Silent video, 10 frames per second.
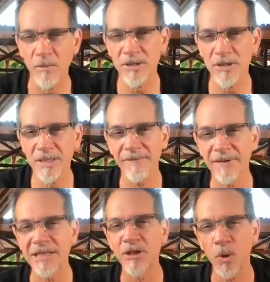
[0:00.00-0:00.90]
We just
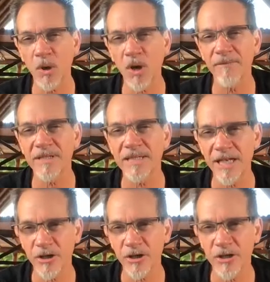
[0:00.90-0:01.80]
have internal
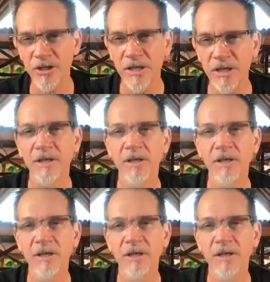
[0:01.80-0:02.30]
conversations